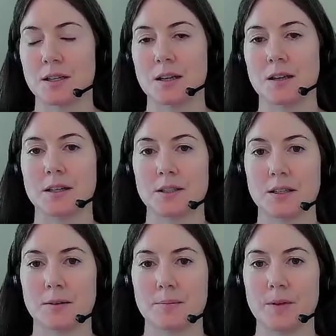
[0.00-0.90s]
a
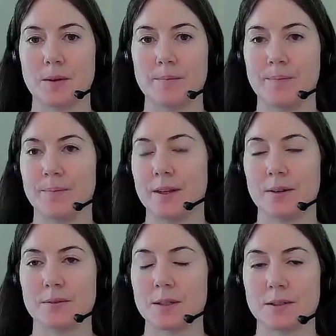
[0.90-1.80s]

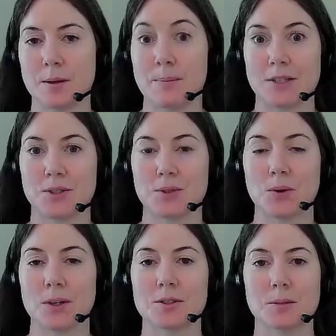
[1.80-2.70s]
bad
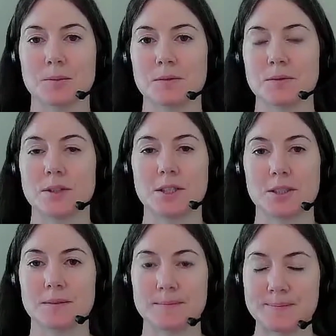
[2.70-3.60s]
story in terms of
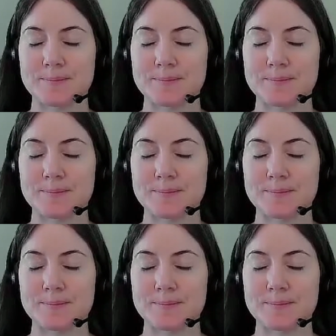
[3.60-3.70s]
inflation.